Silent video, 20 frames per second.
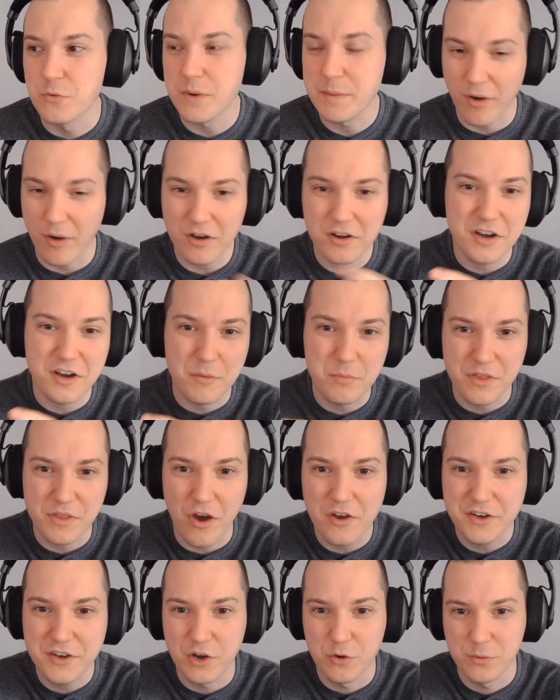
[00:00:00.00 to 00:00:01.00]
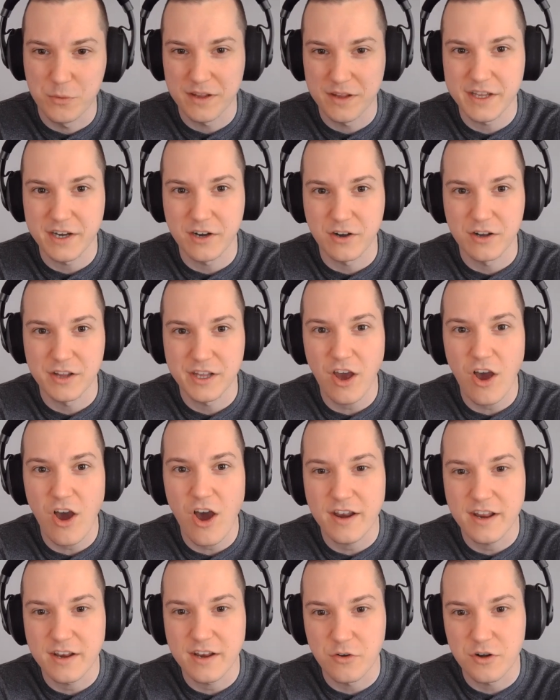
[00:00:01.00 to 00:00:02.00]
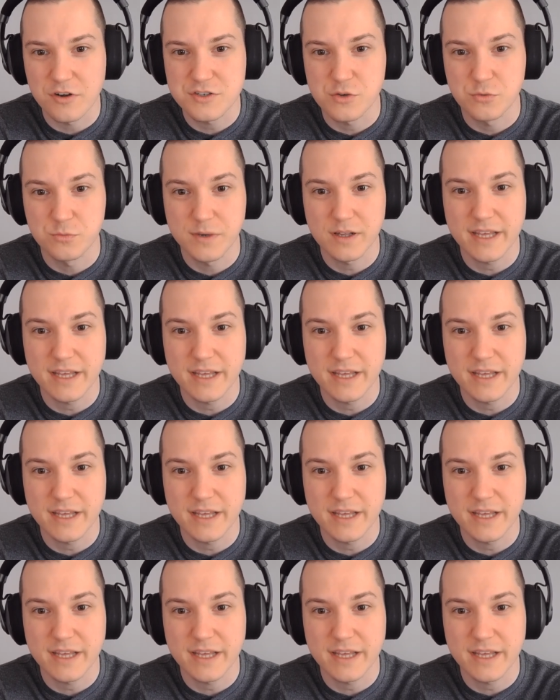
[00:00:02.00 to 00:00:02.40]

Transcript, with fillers: partnered up with Onkyo really early on in order to really